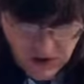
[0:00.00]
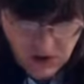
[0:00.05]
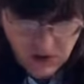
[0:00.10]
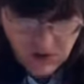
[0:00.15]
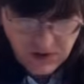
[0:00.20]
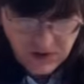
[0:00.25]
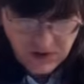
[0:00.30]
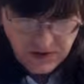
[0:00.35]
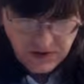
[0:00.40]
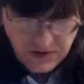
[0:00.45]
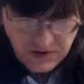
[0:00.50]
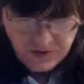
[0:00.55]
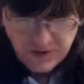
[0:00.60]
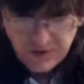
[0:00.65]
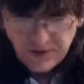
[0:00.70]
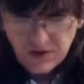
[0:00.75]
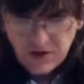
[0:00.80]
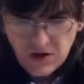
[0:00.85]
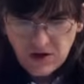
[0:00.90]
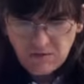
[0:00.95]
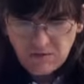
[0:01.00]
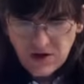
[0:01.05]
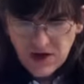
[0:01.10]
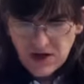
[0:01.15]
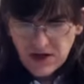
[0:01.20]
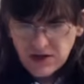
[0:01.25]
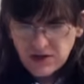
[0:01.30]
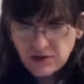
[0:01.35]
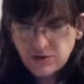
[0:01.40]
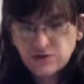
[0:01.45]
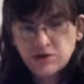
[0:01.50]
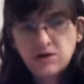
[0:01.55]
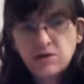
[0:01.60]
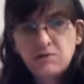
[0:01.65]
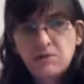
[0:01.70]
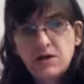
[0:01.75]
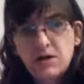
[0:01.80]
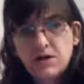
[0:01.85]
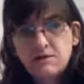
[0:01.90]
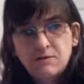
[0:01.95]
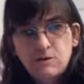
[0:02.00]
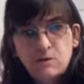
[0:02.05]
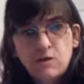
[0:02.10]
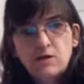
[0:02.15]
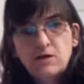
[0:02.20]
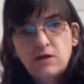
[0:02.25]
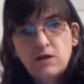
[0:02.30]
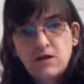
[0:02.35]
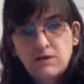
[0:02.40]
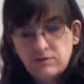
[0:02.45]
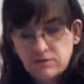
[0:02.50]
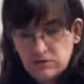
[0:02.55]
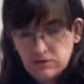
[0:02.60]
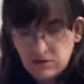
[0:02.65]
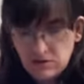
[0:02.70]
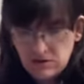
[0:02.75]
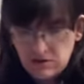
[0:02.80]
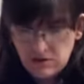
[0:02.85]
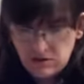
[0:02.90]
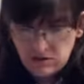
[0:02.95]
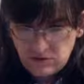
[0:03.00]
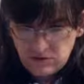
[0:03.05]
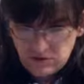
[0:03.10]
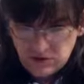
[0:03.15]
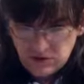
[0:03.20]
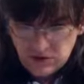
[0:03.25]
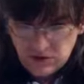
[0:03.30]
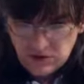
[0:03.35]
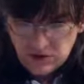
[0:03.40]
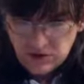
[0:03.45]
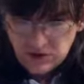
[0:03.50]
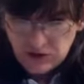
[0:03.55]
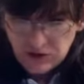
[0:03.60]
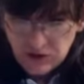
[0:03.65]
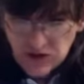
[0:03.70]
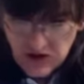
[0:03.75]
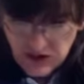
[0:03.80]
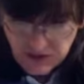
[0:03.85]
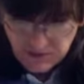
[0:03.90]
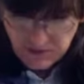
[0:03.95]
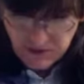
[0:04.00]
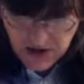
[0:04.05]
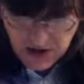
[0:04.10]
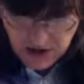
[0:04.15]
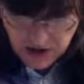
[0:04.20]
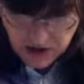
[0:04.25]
dragon mage, Lothern Sea Helm, or the handmaiden of the